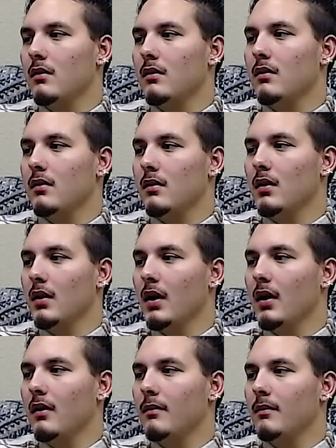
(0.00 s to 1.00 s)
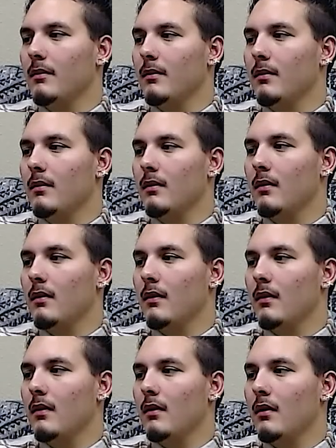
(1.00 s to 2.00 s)

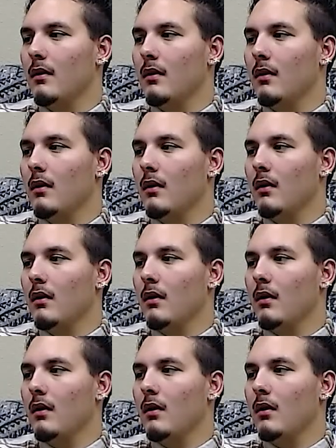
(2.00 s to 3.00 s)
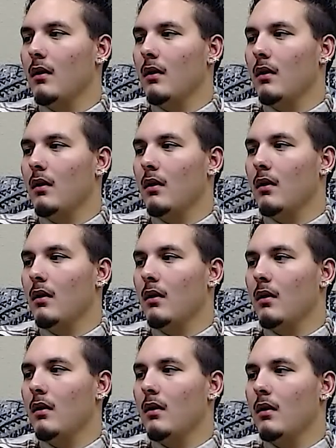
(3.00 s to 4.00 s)

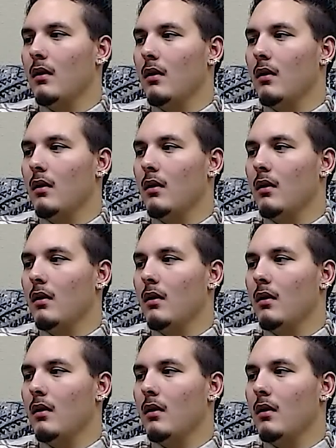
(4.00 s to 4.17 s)
No words are spoken by the person on screen.